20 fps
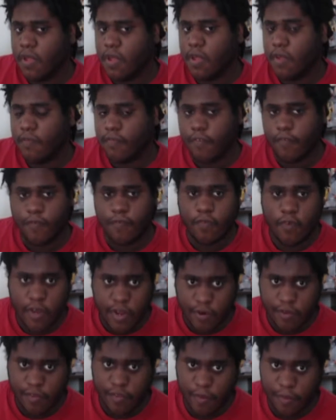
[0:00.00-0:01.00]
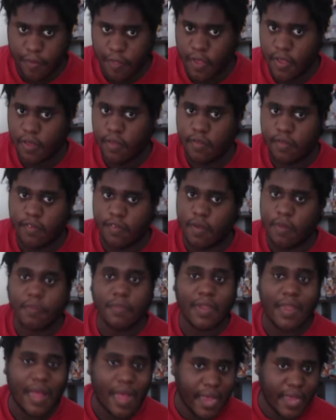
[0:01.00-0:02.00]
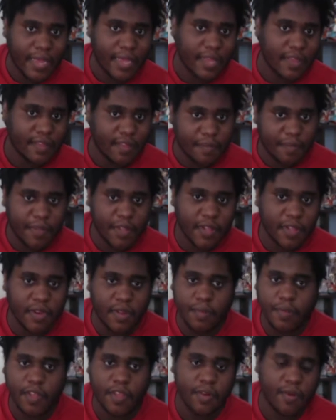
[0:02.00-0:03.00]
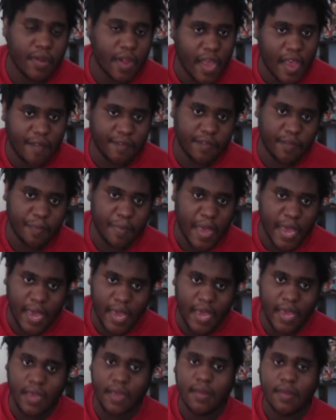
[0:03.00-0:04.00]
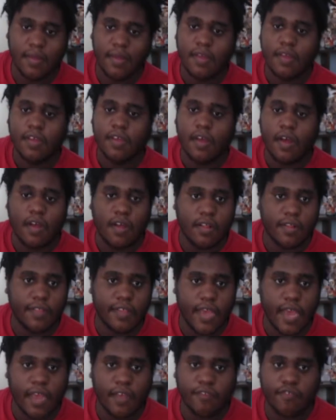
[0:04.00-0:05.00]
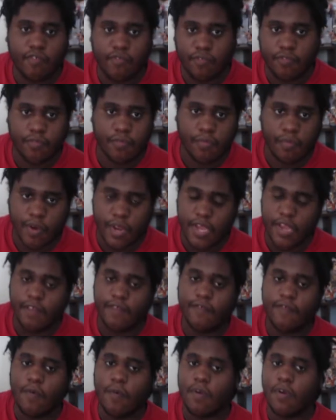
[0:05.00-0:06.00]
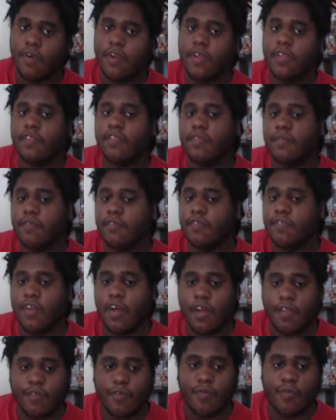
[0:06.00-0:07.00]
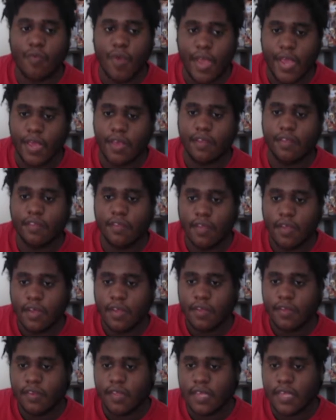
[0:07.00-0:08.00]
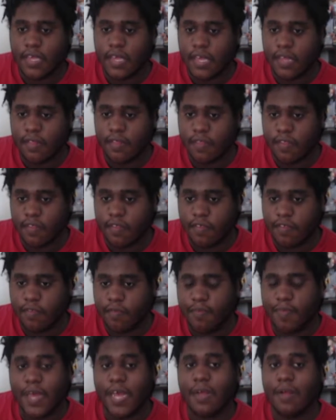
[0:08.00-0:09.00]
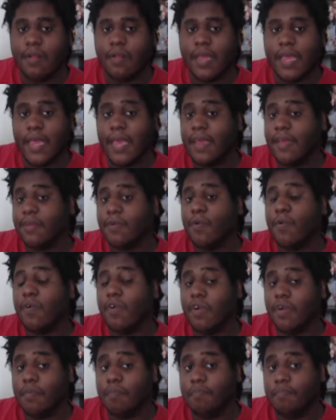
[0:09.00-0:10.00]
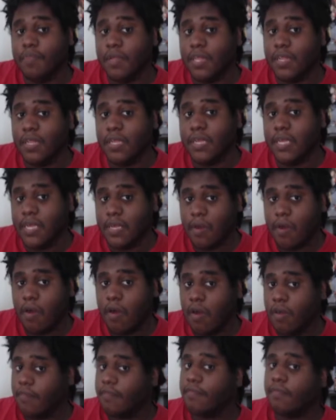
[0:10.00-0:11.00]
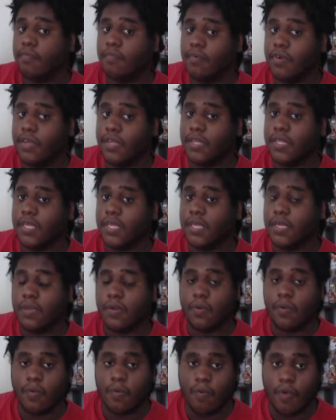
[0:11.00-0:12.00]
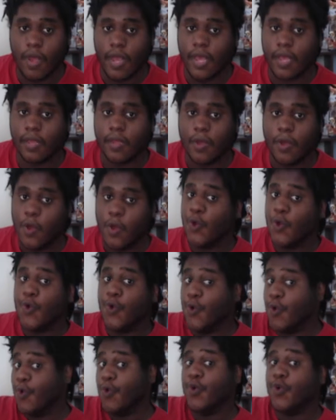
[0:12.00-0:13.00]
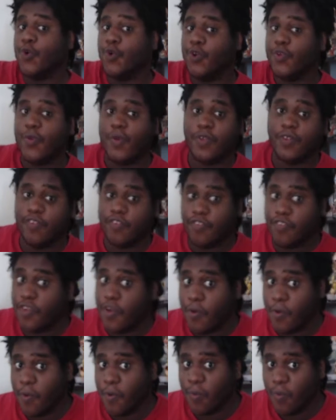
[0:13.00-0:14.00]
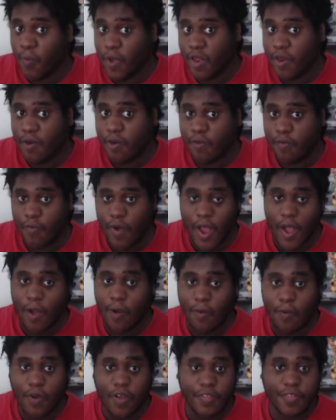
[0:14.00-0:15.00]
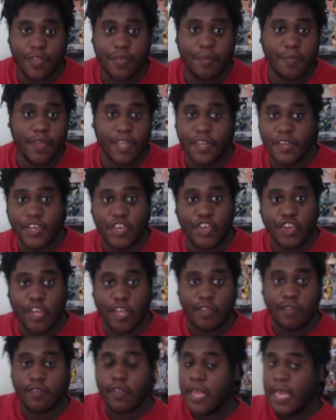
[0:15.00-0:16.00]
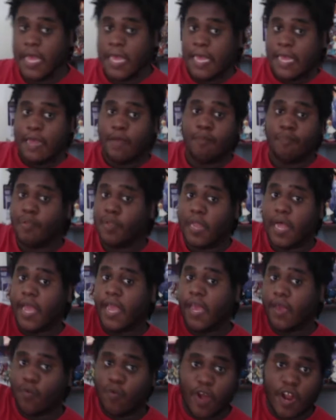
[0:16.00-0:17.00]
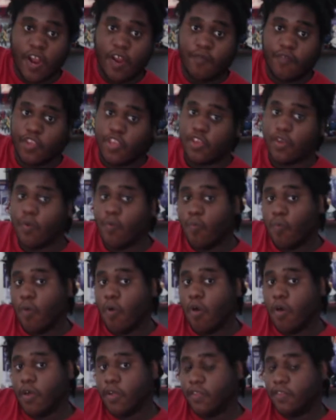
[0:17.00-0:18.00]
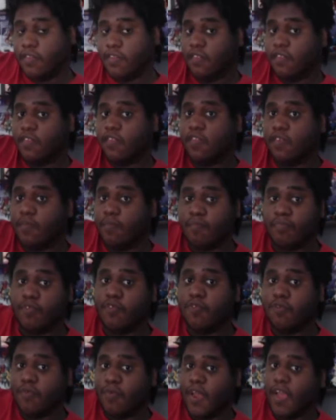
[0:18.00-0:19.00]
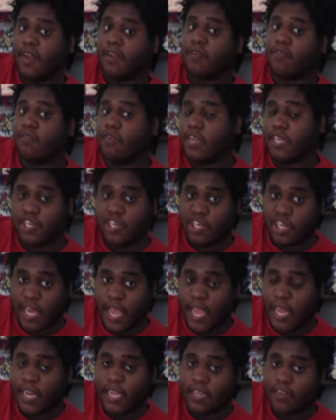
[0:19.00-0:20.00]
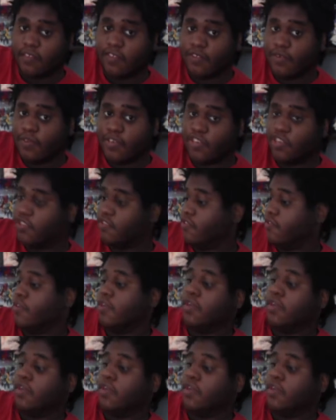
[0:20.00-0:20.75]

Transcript: for free or something like his ability, but you don't have to pay the extra 3 for it. So there's other ways to get this spell and or ability off really quick. Or you can just go a weird route with them and just play whatever you want. Since it's in blue, red, green shenanigans, you can just